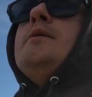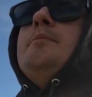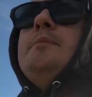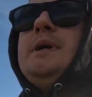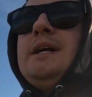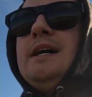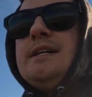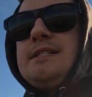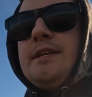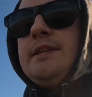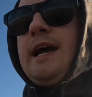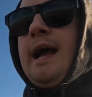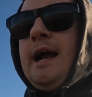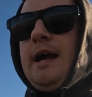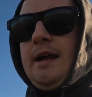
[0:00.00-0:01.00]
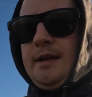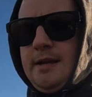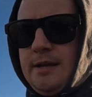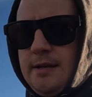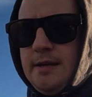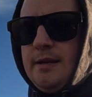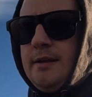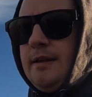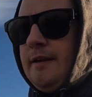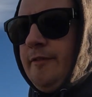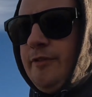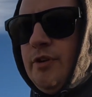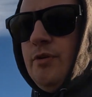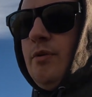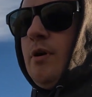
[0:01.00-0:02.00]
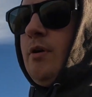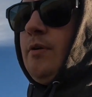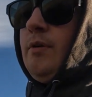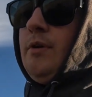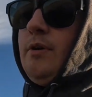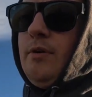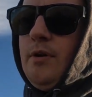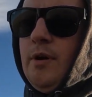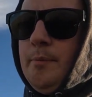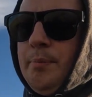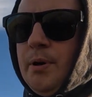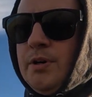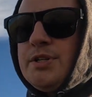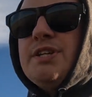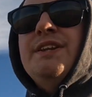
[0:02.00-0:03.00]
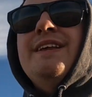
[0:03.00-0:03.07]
Because of that, if you are a person